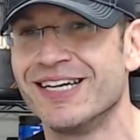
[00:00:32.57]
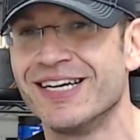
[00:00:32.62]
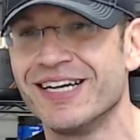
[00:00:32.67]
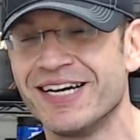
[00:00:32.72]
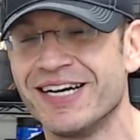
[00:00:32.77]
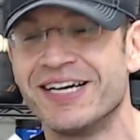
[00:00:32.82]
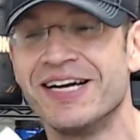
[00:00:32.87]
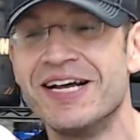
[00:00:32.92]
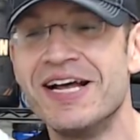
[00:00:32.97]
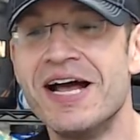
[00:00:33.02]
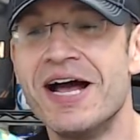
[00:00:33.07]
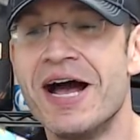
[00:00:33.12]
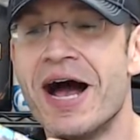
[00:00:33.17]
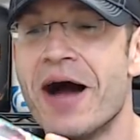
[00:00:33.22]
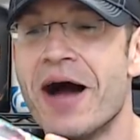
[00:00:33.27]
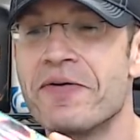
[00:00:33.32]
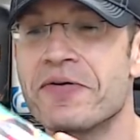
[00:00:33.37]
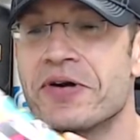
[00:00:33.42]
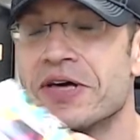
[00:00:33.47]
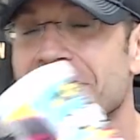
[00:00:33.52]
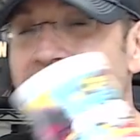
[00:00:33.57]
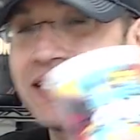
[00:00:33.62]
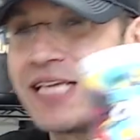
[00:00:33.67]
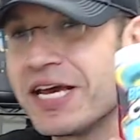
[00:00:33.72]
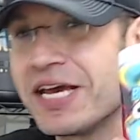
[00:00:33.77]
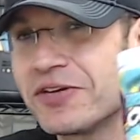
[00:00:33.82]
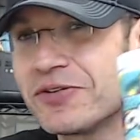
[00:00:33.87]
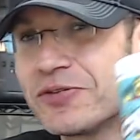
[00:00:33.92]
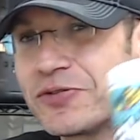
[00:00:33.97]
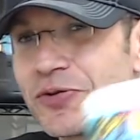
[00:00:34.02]
I'm gonna
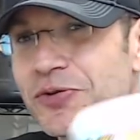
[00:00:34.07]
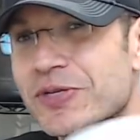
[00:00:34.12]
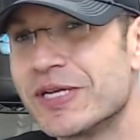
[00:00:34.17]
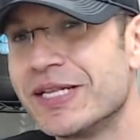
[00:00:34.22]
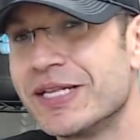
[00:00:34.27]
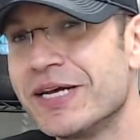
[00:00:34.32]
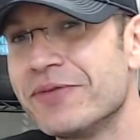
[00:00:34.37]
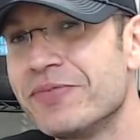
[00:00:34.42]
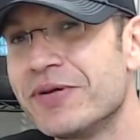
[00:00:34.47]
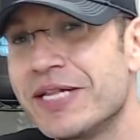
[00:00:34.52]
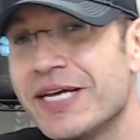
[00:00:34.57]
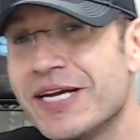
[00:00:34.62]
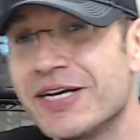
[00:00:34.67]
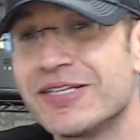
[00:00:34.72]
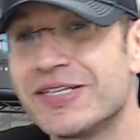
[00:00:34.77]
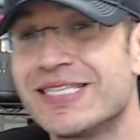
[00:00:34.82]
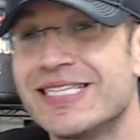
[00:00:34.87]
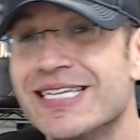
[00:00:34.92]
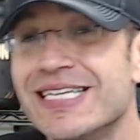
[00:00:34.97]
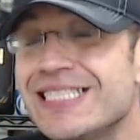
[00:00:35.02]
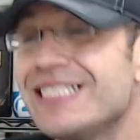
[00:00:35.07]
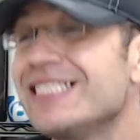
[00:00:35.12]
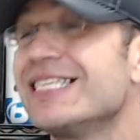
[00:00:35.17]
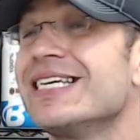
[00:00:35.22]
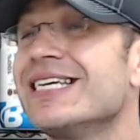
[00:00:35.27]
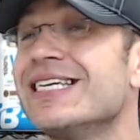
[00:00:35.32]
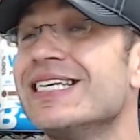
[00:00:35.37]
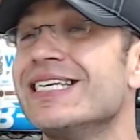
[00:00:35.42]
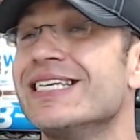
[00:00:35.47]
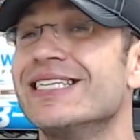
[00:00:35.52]
take you through the label here. This
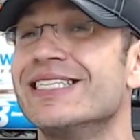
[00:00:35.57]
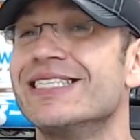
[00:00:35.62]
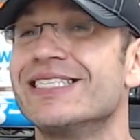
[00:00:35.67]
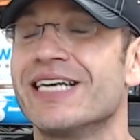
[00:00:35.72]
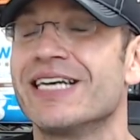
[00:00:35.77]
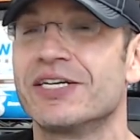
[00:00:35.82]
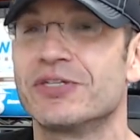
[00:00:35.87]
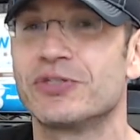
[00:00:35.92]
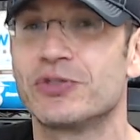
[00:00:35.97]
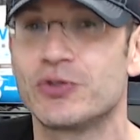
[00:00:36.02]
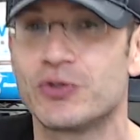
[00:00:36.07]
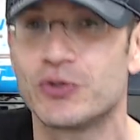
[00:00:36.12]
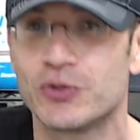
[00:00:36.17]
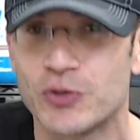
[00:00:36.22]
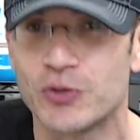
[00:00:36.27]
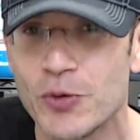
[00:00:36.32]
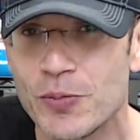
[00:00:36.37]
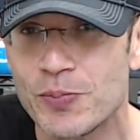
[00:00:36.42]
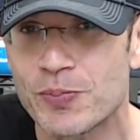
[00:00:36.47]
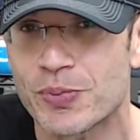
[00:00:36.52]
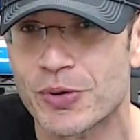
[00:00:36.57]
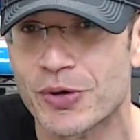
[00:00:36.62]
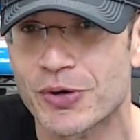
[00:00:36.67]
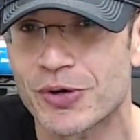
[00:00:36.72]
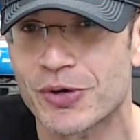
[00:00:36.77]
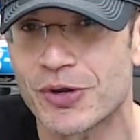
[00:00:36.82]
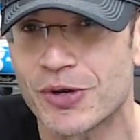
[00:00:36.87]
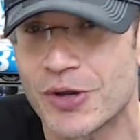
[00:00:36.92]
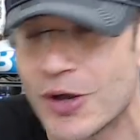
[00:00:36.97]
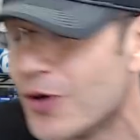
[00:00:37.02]
is a super
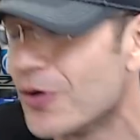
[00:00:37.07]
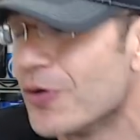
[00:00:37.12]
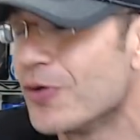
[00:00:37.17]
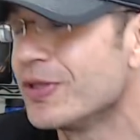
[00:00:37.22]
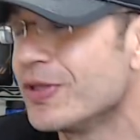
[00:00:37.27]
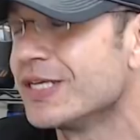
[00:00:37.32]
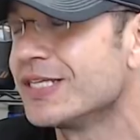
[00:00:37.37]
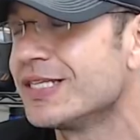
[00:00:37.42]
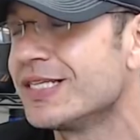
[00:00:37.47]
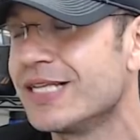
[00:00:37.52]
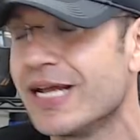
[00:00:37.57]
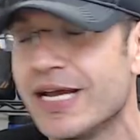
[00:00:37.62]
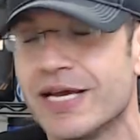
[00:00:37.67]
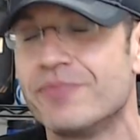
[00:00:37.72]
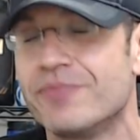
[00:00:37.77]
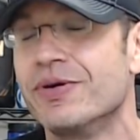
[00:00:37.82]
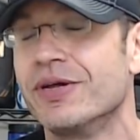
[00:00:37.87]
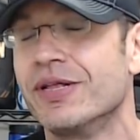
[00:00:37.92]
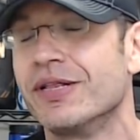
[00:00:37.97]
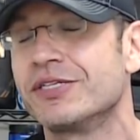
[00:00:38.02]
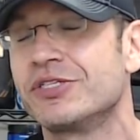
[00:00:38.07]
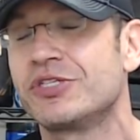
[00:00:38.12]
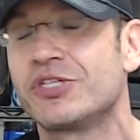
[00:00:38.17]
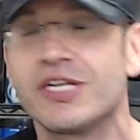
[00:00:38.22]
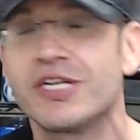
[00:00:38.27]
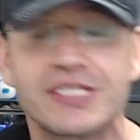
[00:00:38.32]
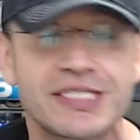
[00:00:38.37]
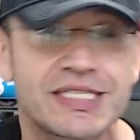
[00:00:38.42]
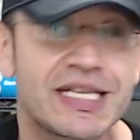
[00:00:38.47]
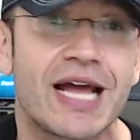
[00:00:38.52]
loaded label,
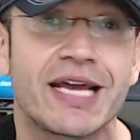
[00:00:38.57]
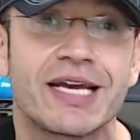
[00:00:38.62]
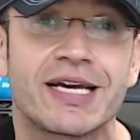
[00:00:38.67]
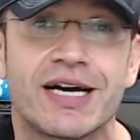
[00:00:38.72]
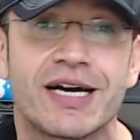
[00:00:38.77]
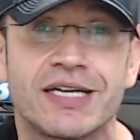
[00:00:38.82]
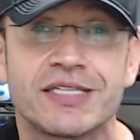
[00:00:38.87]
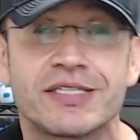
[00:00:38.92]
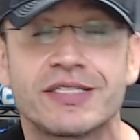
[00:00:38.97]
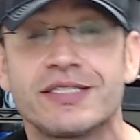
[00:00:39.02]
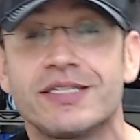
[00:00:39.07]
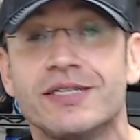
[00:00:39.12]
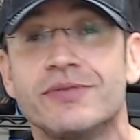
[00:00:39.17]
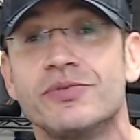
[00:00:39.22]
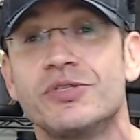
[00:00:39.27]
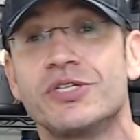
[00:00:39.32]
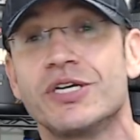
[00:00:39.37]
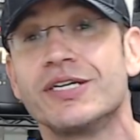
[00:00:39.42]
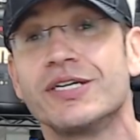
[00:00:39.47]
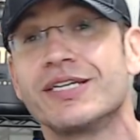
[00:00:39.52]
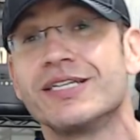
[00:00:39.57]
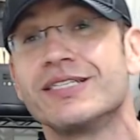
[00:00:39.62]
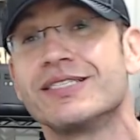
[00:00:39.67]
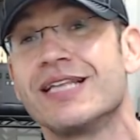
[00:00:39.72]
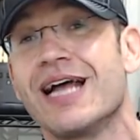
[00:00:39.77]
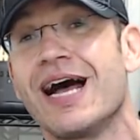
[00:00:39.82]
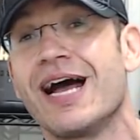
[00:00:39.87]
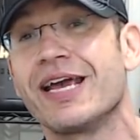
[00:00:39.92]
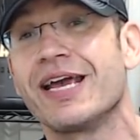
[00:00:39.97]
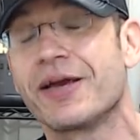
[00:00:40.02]
just like us Stim Junkies
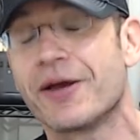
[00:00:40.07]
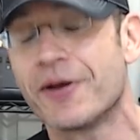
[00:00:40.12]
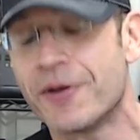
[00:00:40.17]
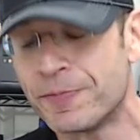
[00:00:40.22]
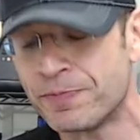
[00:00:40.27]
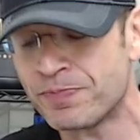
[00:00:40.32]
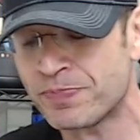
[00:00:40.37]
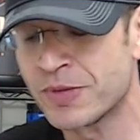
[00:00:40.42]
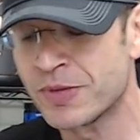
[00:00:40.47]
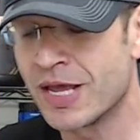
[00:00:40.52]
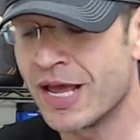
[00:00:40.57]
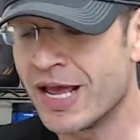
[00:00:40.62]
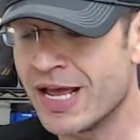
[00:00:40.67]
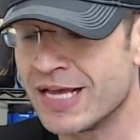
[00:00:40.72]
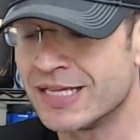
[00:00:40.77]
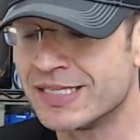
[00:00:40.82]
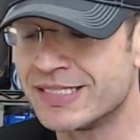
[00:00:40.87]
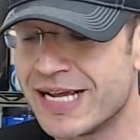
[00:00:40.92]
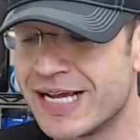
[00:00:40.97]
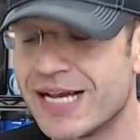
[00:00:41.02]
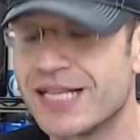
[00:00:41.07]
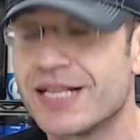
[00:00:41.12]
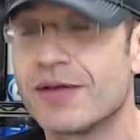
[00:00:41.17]
like. And then